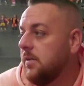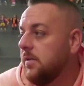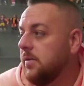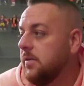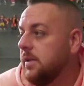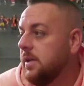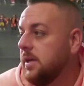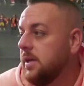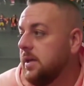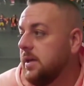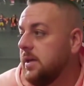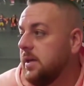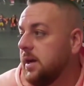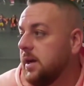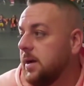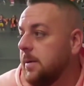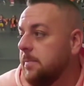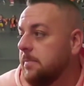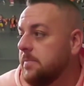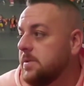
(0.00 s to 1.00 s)
The
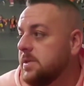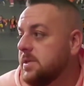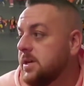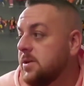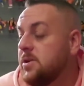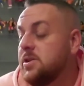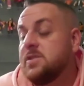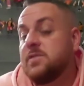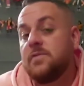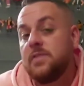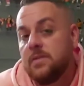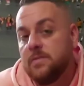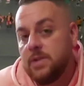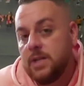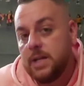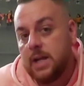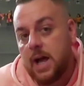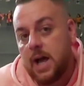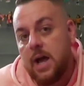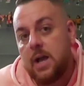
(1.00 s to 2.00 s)
Series
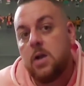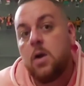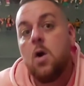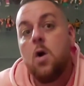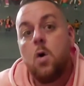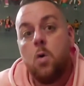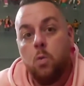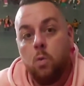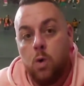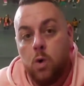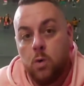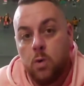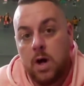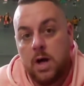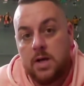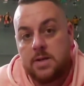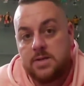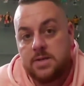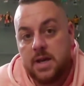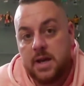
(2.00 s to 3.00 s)
59
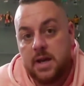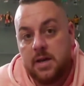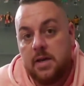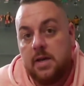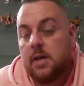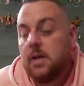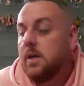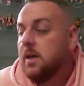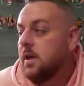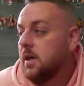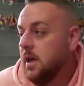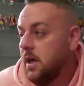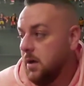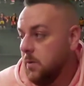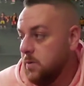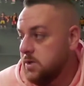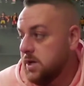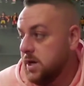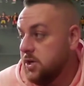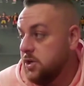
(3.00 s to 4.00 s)
Woo SA,
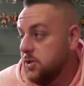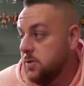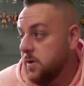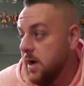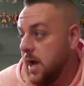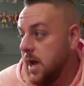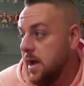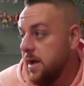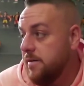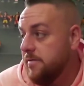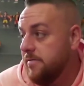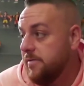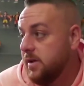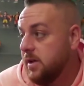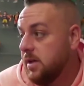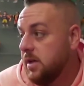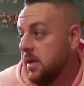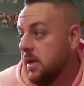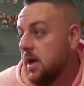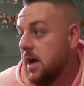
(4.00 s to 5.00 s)
which I do have.
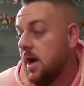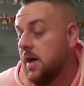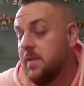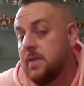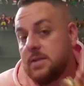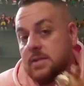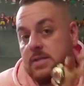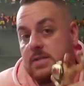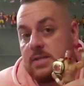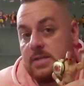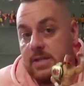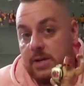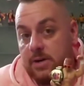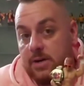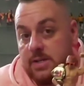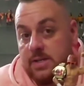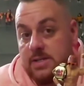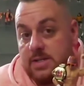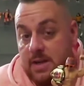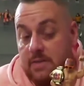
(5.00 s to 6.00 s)
This is
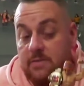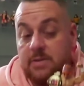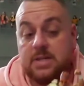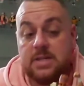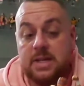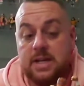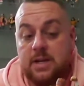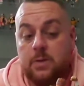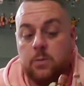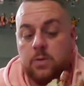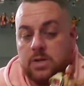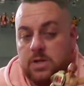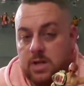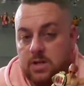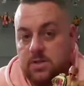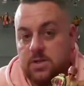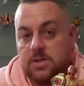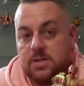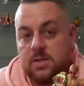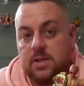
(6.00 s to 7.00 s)
Series 17, which I
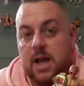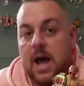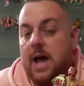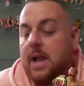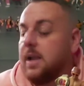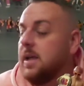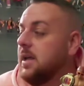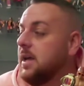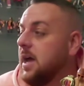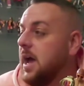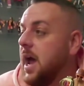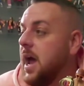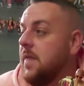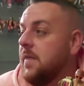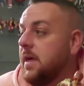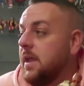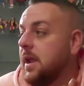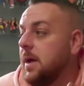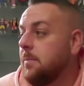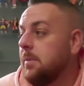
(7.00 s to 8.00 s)
just got, and
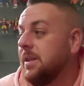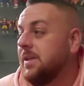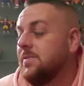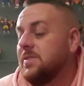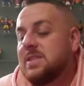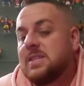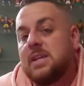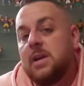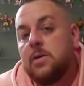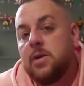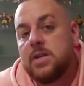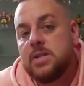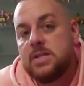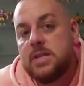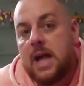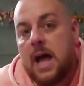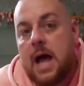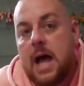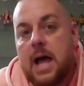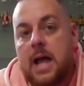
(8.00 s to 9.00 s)
then I believe Series
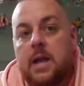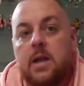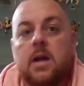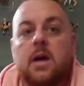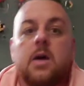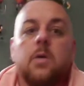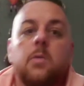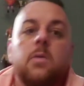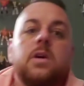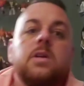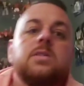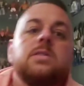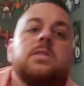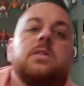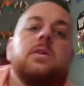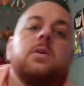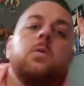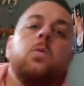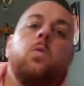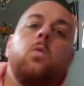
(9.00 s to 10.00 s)
9, where it's
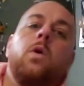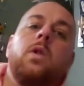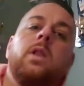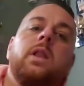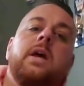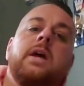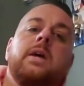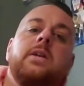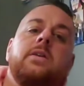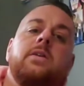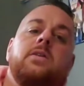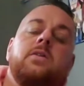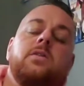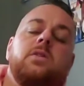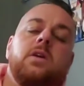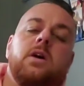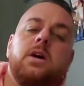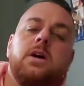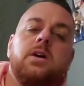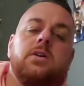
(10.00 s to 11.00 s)
the one-legged
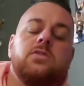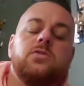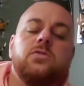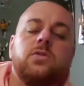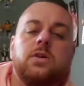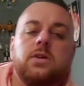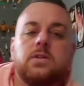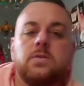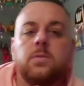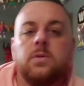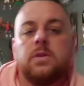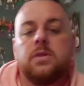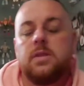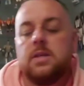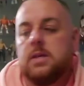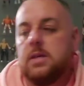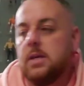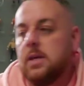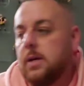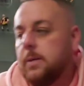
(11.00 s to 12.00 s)
trunks with
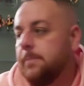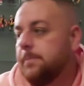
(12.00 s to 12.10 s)
the